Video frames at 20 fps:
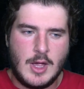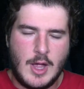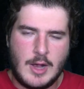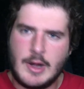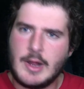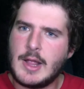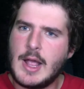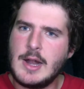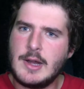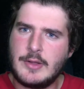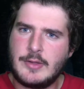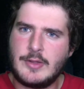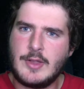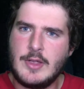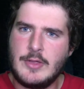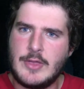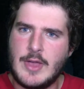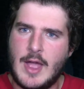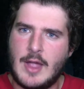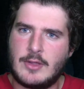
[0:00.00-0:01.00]
And I kind of
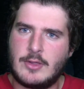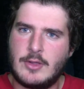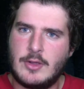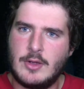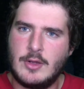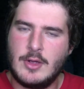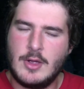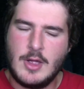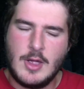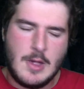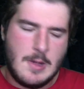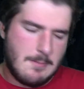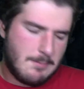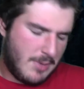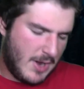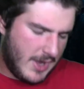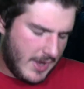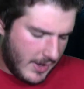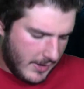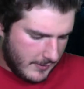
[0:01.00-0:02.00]
see that.
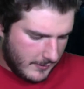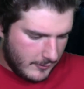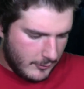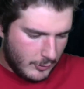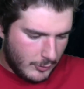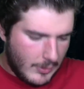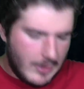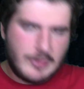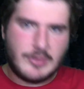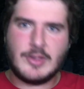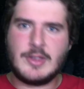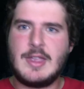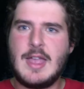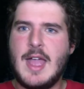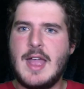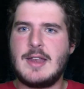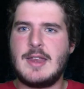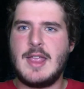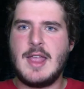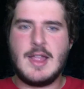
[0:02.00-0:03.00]
But once
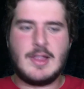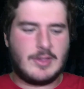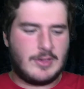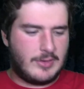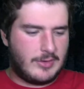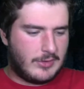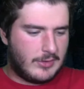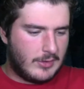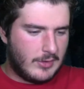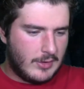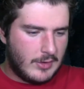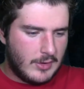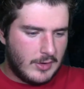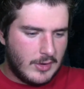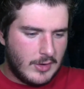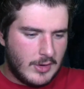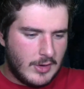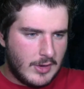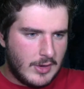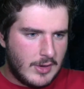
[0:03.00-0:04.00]
again, it's
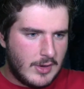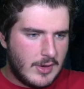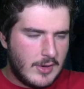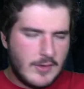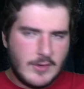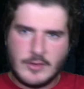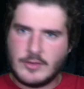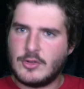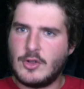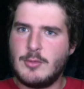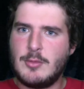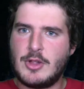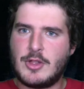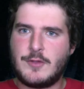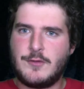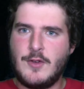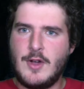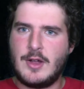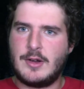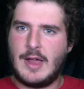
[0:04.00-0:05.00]
so
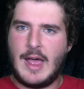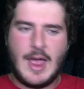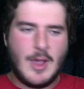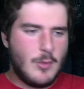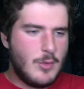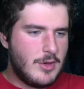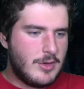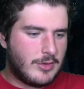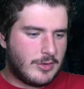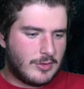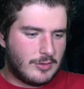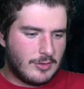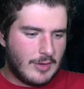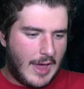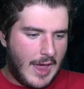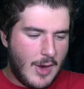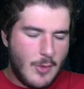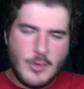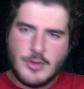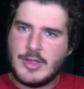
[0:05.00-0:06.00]
much fun. I was
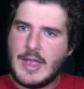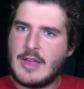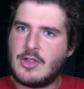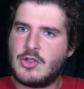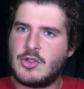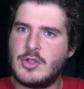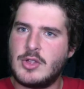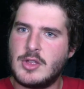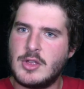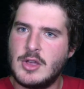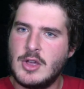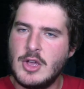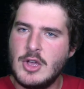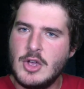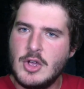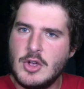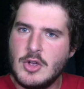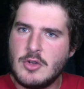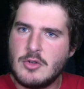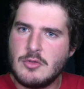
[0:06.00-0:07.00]
actually
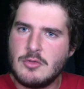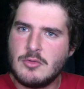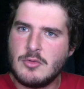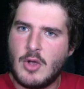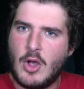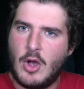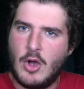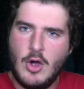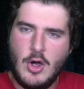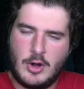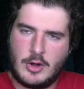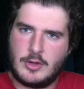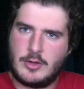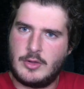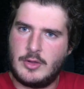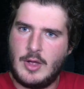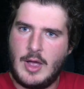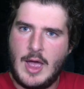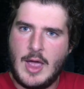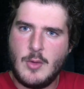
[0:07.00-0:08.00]

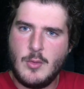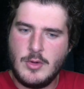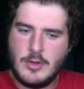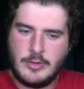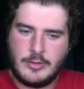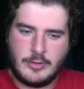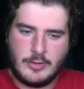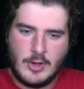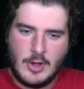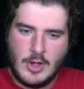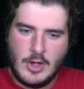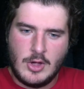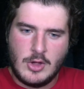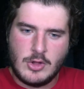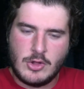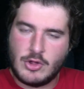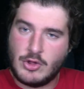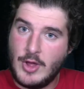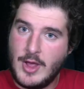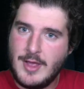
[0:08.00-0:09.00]
hooked. I was
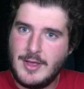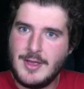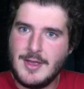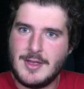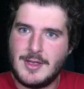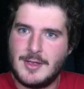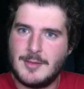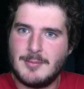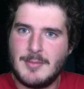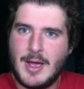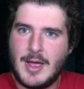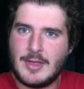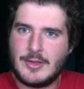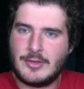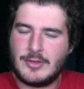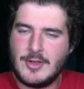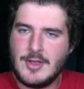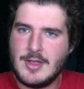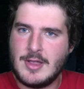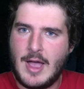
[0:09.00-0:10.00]
shaking in my
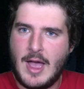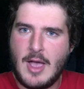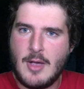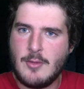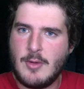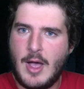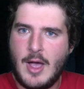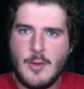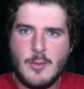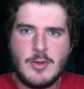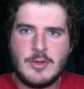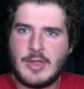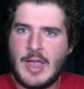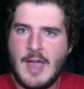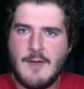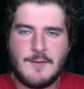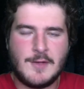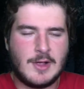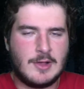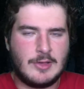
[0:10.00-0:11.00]
seat. I was
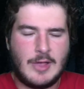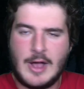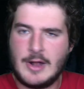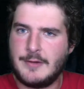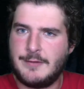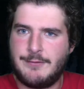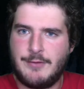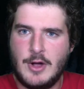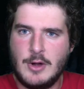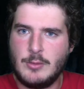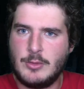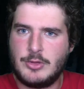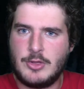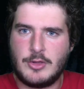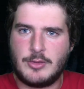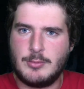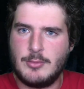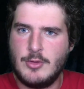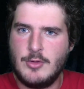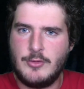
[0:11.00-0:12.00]
having a lot of fun with
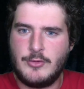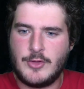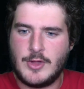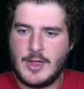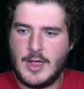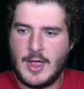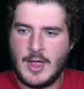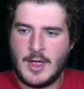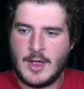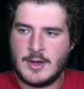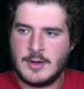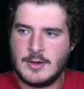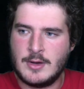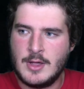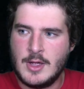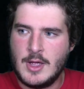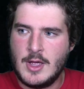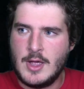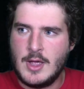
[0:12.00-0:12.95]
this movie, and